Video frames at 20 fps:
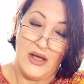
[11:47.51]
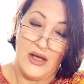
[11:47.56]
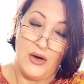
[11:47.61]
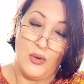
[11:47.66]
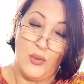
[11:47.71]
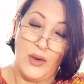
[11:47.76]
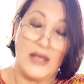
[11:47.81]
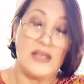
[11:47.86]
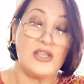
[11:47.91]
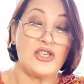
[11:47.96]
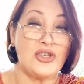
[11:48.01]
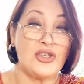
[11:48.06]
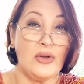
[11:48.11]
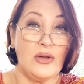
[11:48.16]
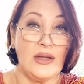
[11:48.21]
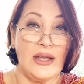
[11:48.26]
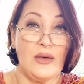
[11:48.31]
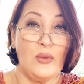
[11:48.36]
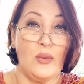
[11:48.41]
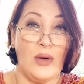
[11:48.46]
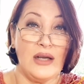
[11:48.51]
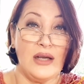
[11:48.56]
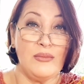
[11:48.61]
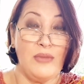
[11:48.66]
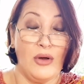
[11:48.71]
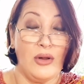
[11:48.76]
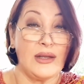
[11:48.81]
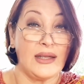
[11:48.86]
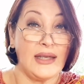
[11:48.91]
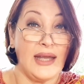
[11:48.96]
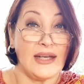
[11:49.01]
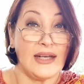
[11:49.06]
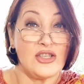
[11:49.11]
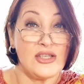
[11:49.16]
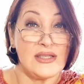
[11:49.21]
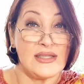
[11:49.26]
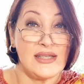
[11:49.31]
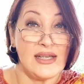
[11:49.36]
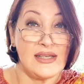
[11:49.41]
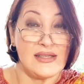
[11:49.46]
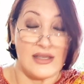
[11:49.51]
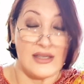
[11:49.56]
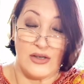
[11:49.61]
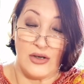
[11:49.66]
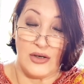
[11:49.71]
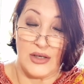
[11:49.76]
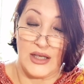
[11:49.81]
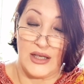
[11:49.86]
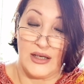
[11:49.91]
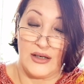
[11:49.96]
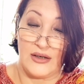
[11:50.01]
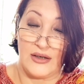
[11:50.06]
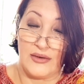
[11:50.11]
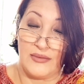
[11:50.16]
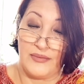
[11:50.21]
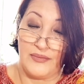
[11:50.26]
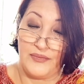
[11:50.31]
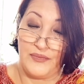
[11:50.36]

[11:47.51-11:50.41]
One shawl in one ball. It actually says it on here.